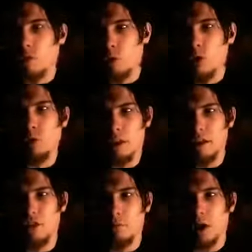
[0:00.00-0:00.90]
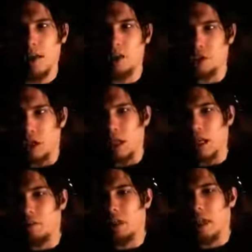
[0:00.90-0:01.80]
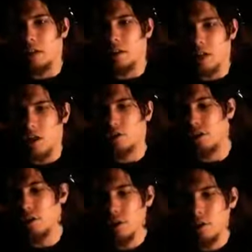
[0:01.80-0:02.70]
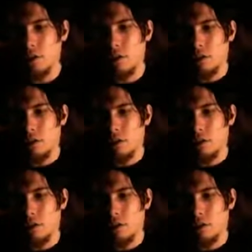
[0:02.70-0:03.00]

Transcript: We'll release your buddies if you let us kill you.